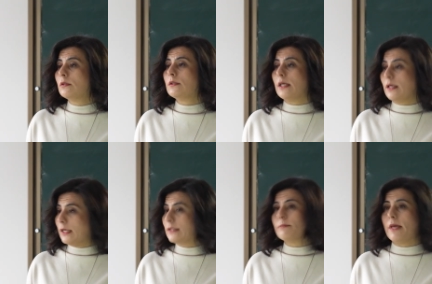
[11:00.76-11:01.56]

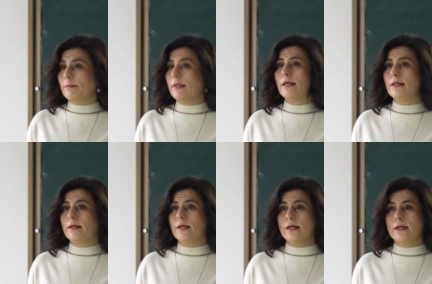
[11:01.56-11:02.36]
it may be
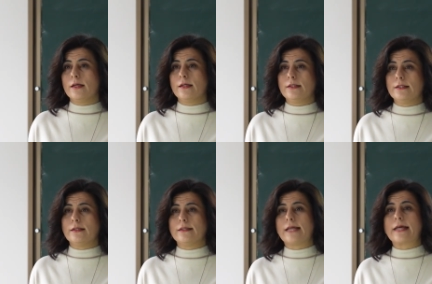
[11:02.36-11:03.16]

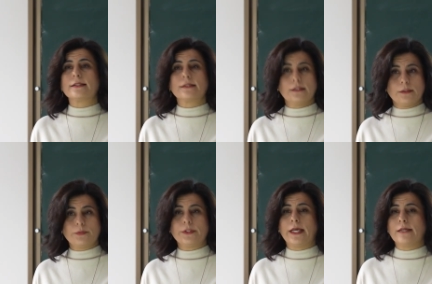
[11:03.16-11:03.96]
detected in
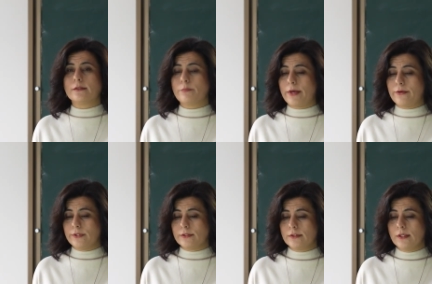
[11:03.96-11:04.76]
the prenatal
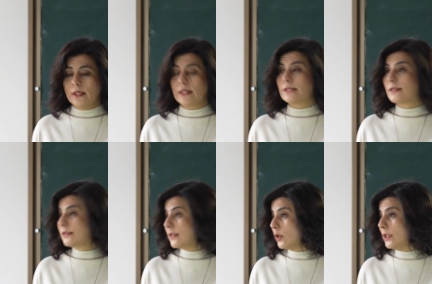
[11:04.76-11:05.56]
period,
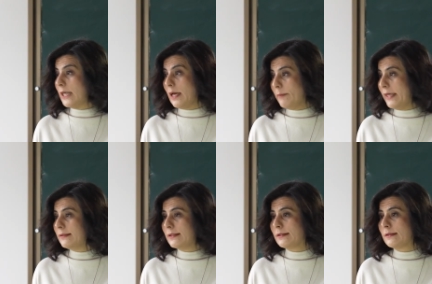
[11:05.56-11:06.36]
gestational
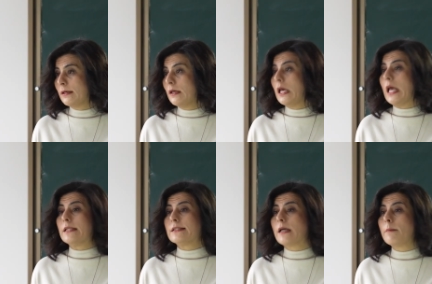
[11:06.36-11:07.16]
diabetes,
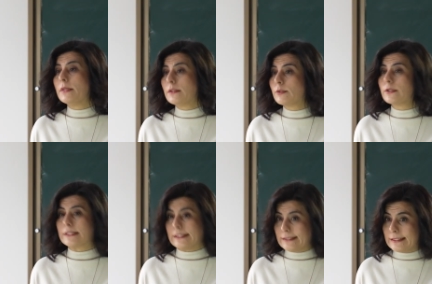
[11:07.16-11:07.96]
and some metabolic
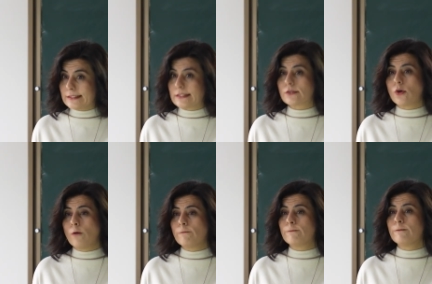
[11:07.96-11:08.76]
diseases
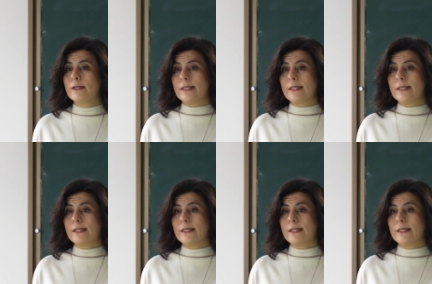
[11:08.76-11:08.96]
of